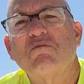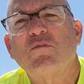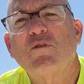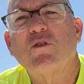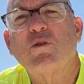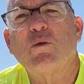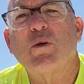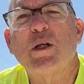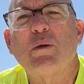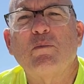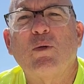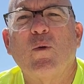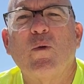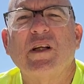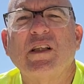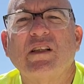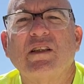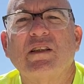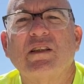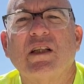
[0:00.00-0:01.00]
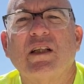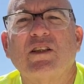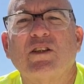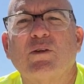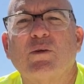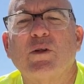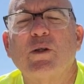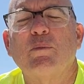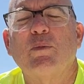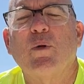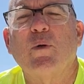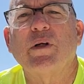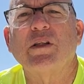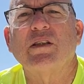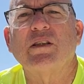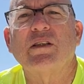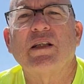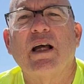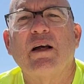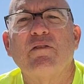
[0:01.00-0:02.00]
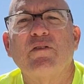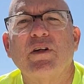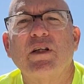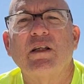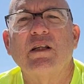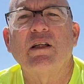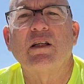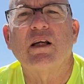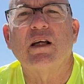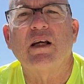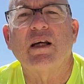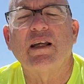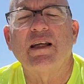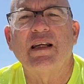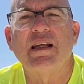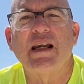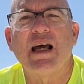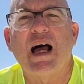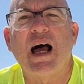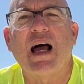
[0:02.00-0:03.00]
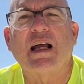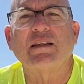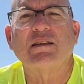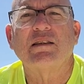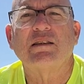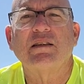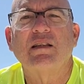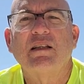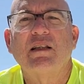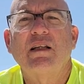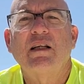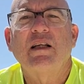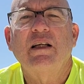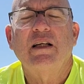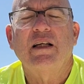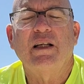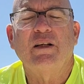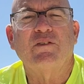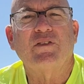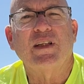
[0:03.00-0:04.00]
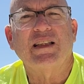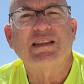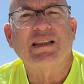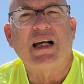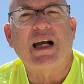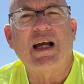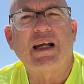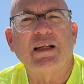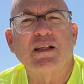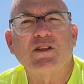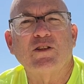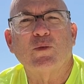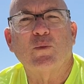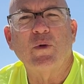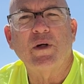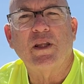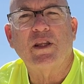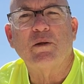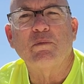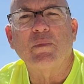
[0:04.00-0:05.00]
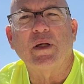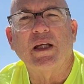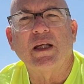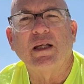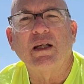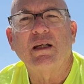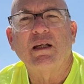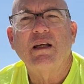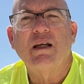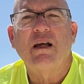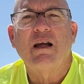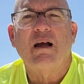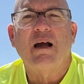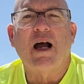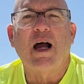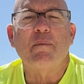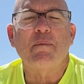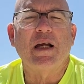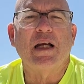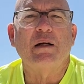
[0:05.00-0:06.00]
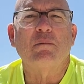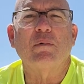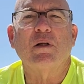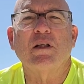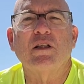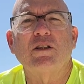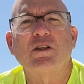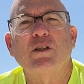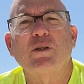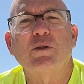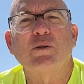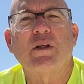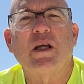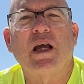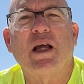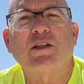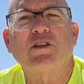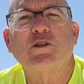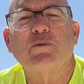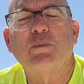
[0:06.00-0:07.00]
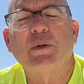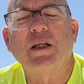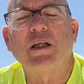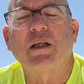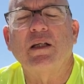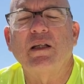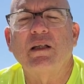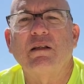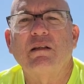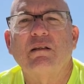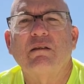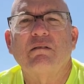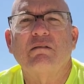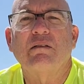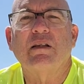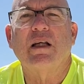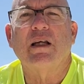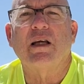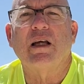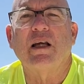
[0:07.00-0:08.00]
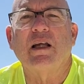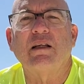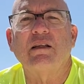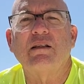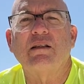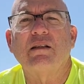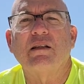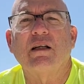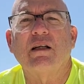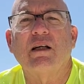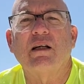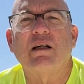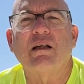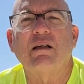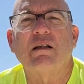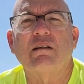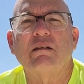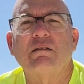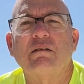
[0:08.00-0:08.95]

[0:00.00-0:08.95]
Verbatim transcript: 3.6, 3.7 uh, knots. If the tide is with me, I'm able to do that speed at uh,